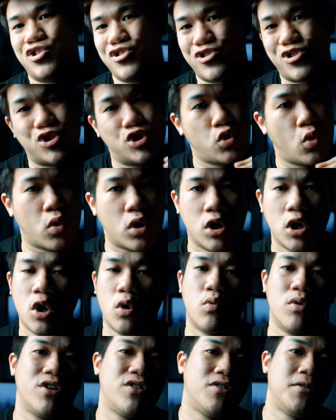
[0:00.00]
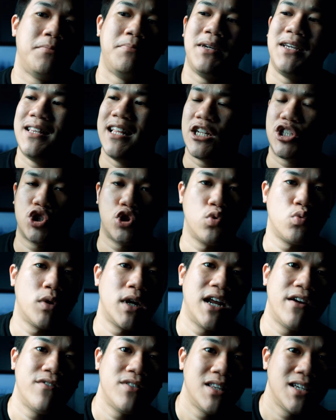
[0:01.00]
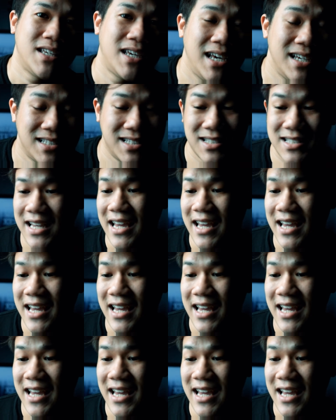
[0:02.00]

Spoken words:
short, whether it be that you're whatever the case is,